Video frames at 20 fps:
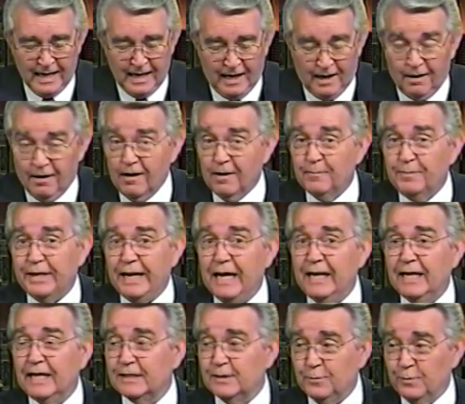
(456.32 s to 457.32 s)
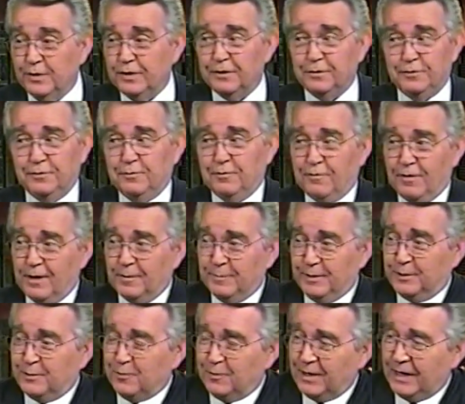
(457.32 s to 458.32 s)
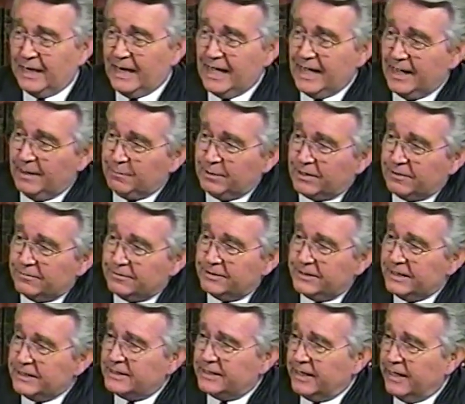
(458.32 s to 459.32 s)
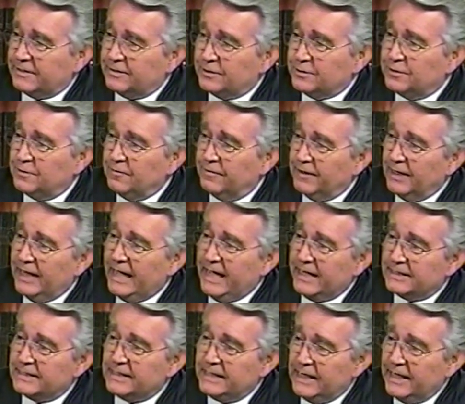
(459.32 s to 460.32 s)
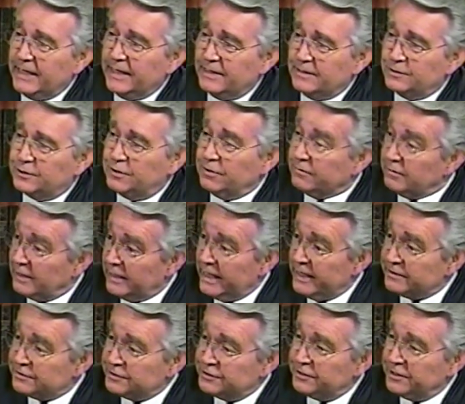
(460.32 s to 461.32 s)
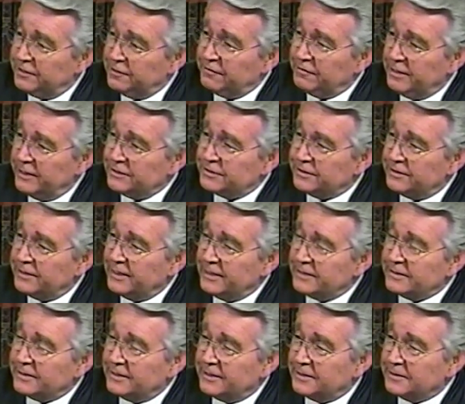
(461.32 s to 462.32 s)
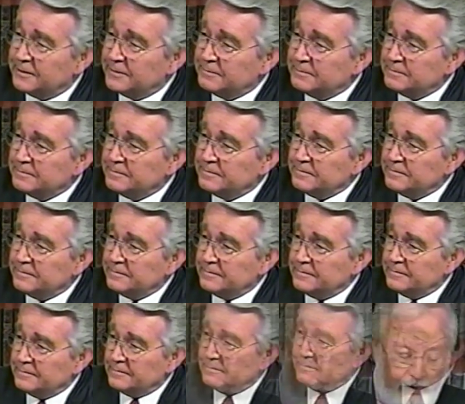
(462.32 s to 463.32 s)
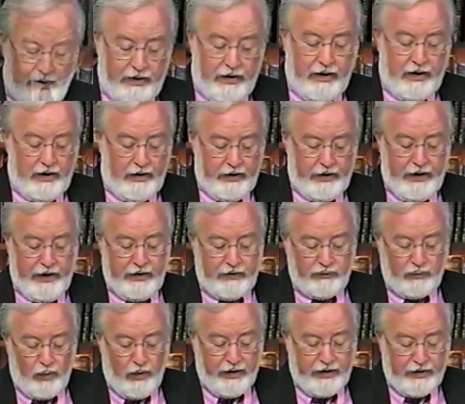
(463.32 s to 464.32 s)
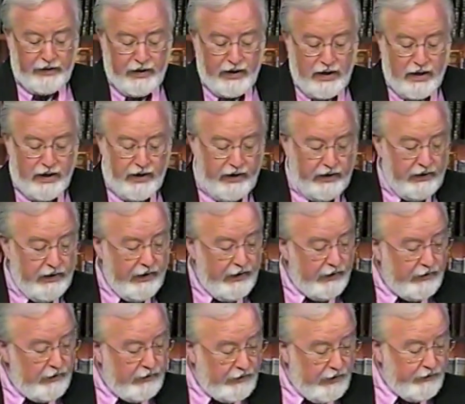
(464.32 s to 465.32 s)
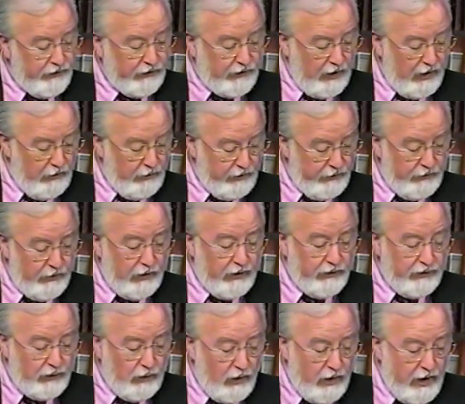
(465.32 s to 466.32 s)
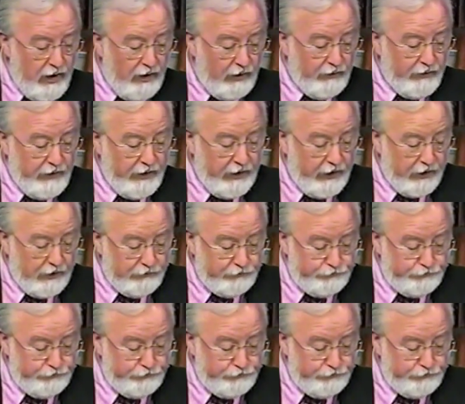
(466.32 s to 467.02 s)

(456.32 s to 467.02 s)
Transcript: Oh, but I like the one in Deuteronomy 29 because this takes us to the last days, to the last generation, doesn't it? Deuteronomy, uh, again, 29, and let's start with verse 12 here.